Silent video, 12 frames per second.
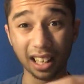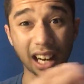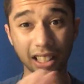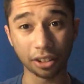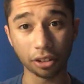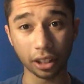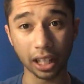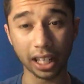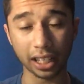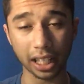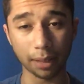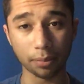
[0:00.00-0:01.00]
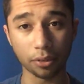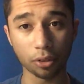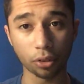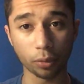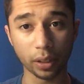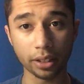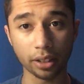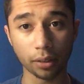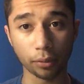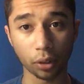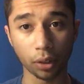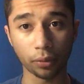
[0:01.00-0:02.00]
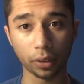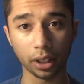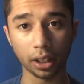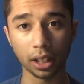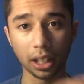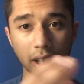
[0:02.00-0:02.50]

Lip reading: another guy named To the Renting of Griffin,